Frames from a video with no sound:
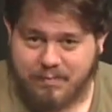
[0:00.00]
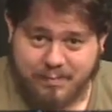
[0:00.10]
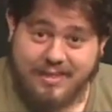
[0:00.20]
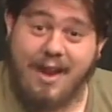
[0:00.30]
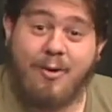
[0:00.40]

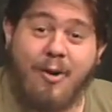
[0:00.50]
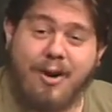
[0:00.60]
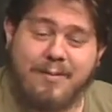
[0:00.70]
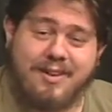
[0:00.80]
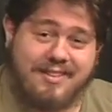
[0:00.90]
but that
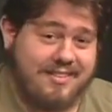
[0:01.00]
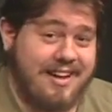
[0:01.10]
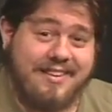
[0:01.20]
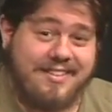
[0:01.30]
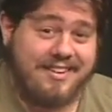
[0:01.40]
horrible,
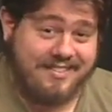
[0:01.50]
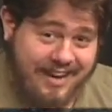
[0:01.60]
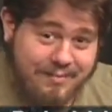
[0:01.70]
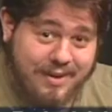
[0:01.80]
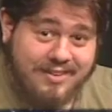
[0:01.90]
disgusting
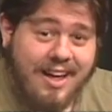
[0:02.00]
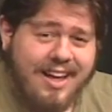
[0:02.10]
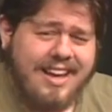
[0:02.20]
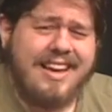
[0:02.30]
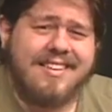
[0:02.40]
statement
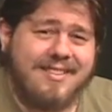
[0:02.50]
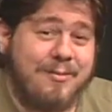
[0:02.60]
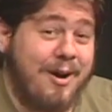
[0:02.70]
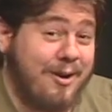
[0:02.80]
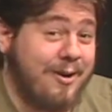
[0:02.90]

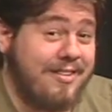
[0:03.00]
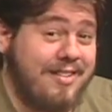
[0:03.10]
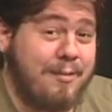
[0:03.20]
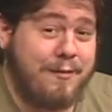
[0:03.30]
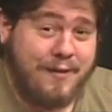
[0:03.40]
isn't what
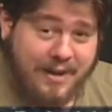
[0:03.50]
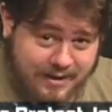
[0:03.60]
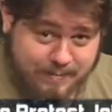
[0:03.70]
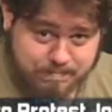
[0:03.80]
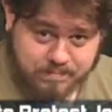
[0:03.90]
earns them a
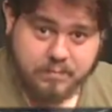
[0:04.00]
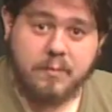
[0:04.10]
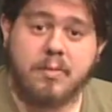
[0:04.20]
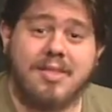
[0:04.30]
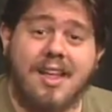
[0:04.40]
flunk.
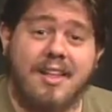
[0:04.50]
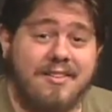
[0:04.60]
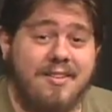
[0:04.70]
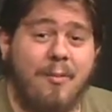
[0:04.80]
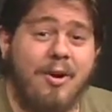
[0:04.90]

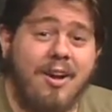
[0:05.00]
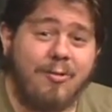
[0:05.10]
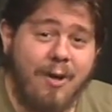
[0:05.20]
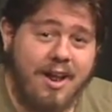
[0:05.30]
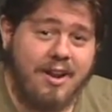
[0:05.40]
Someone
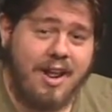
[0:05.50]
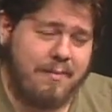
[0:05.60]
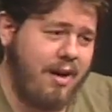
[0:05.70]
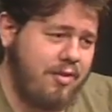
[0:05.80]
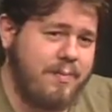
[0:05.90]
on Reddit
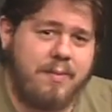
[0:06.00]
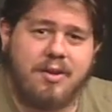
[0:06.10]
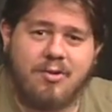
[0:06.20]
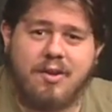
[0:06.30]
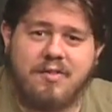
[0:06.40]
and other
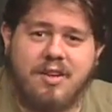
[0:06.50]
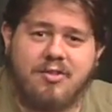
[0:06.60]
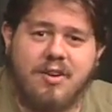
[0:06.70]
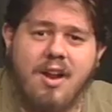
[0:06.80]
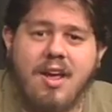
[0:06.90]
people across the
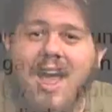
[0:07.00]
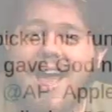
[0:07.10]
internet